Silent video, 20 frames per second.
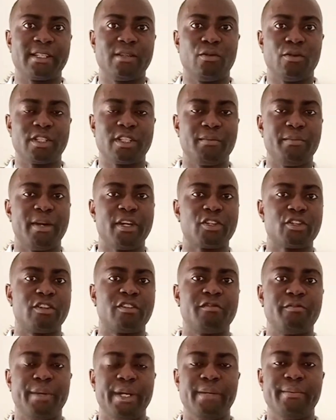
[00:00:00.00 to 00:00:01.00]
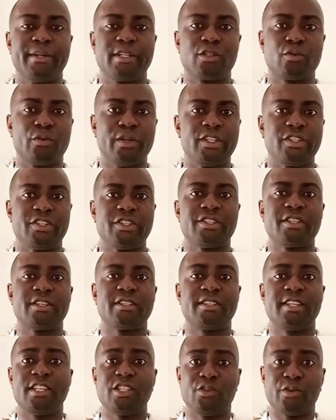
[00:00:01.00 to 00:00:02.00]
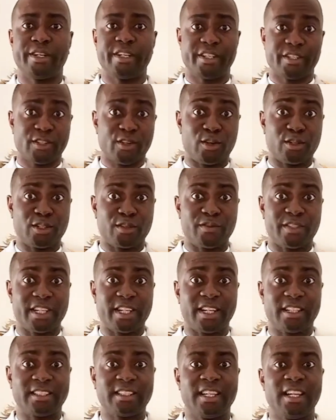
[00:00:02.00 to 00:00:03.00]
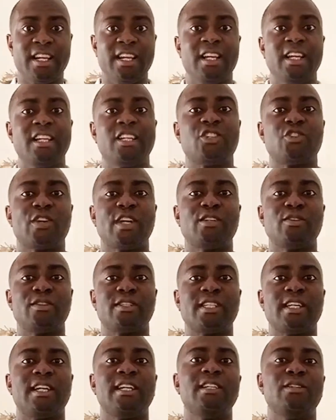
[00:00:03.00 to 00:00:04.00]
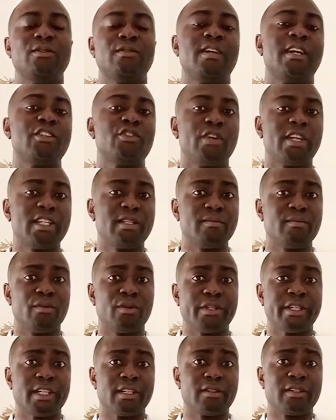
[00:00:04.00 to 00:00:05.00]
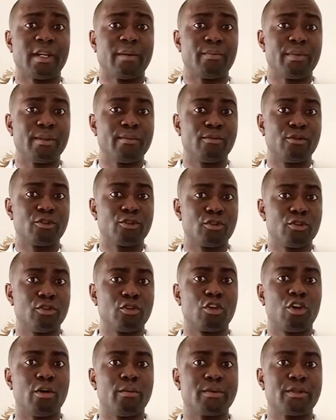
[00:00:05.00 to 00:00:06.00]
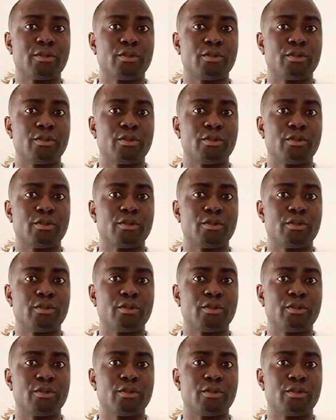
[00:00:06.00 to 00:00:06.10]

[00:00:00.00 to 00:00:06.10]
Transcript: So when Jesus says you are the salt of the earth, he's trying to tell you that you are the model that people should look up to.